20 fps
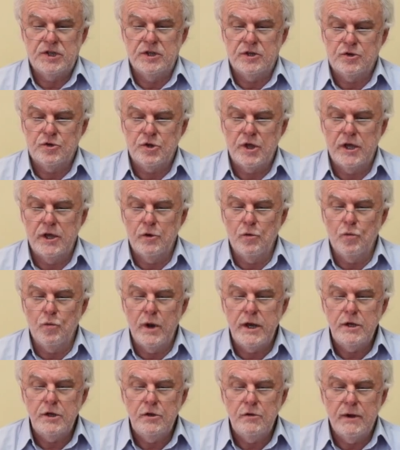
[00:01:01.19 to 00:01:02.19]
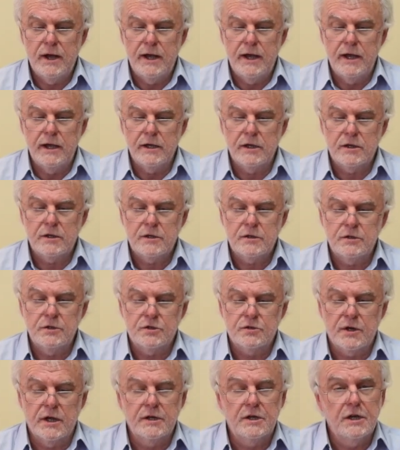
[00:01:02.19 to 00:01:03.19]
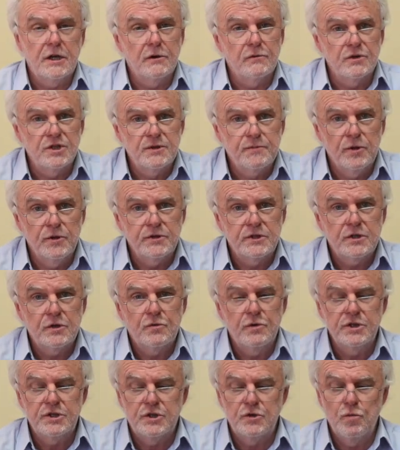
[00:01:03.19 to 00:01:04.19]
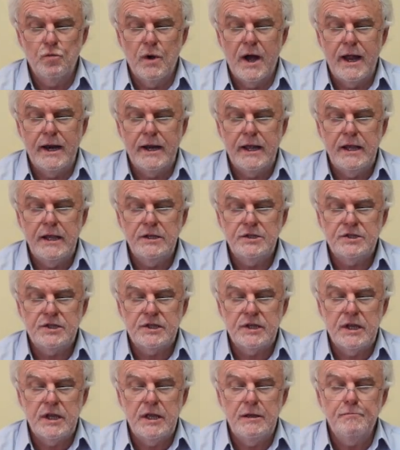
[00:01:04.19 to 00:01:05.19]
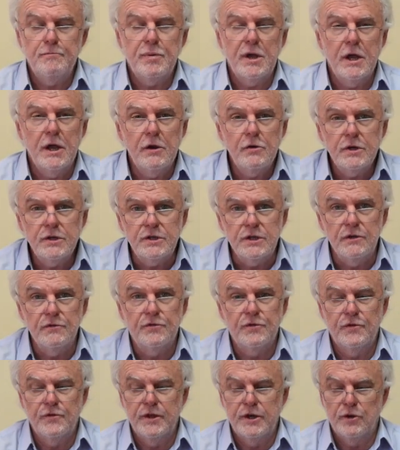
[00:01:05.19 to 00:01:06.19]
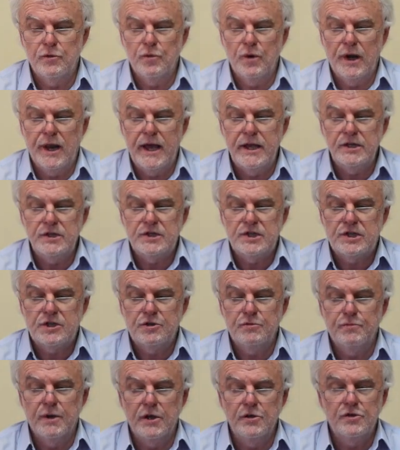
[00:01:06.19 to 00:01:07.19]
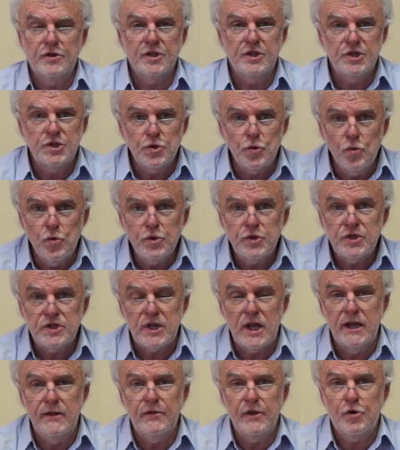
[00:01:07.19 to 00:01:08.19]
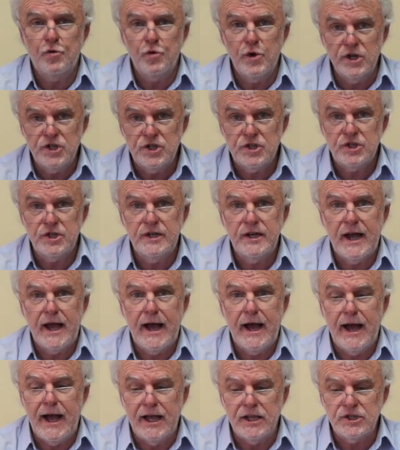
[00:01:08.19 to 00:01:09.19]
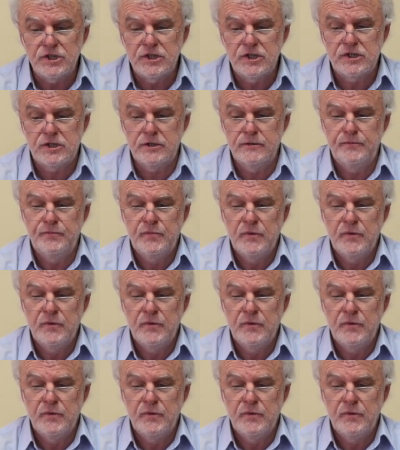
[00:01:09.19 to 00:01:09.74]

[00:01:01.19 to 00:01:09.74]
that when you are constructing a response to question 1, it's imperative that it relates to both the source and the question asked.